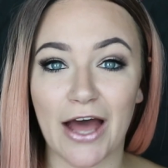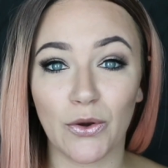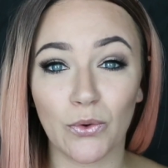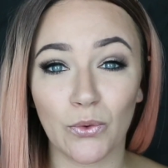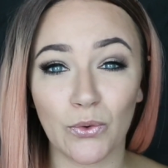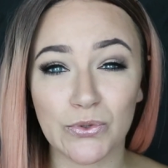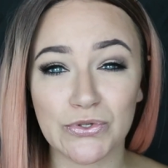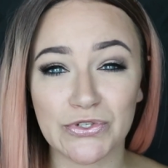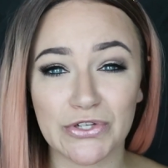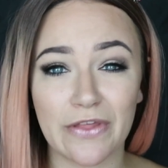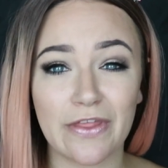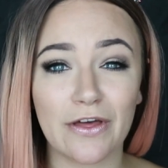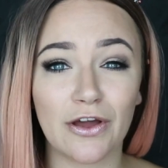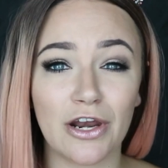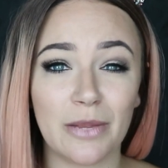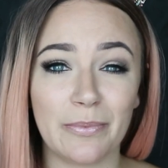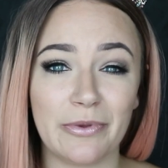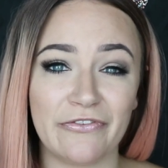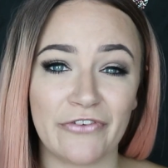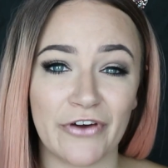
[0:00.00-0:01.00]
And also they're
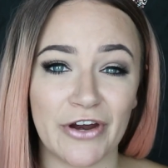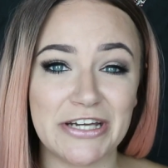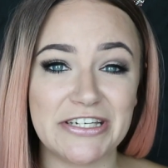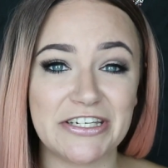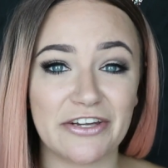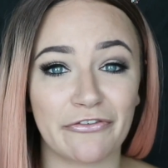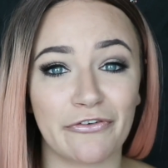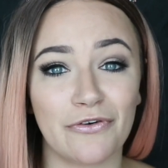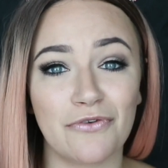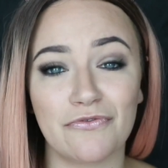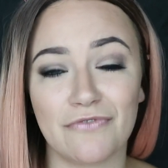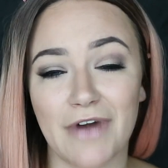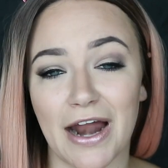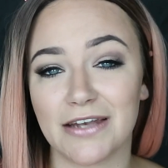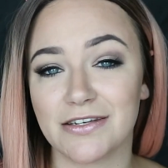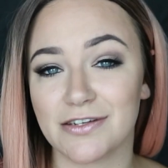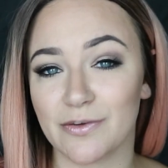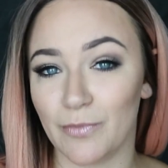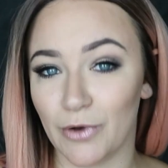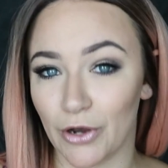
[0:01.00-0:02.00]
going to be very different
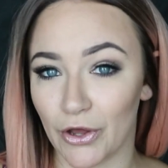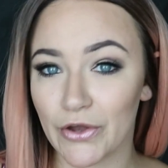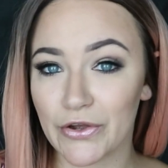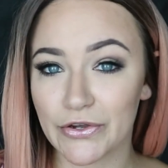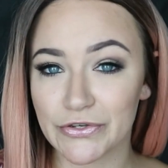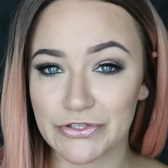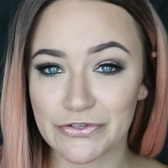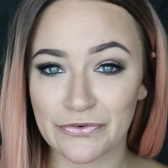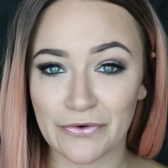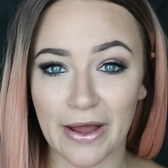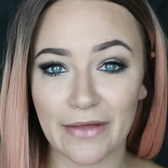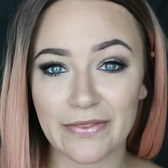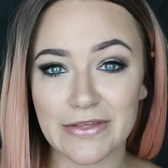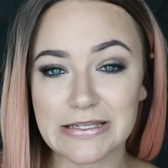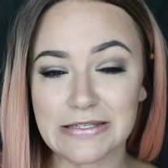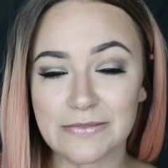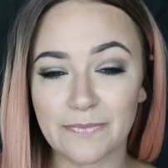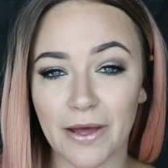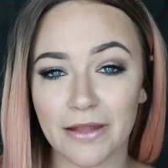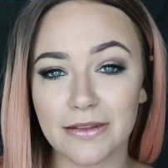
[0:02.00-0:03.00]
random looks throughout
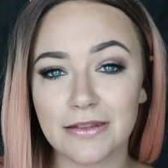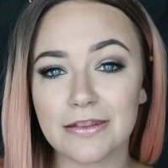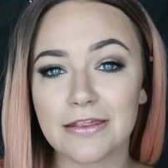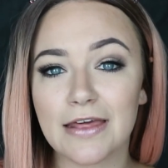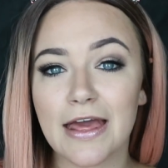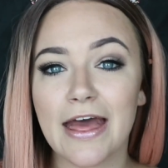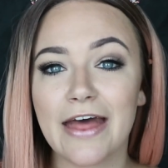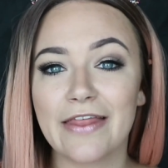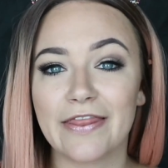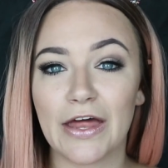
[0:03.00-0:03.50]
this month.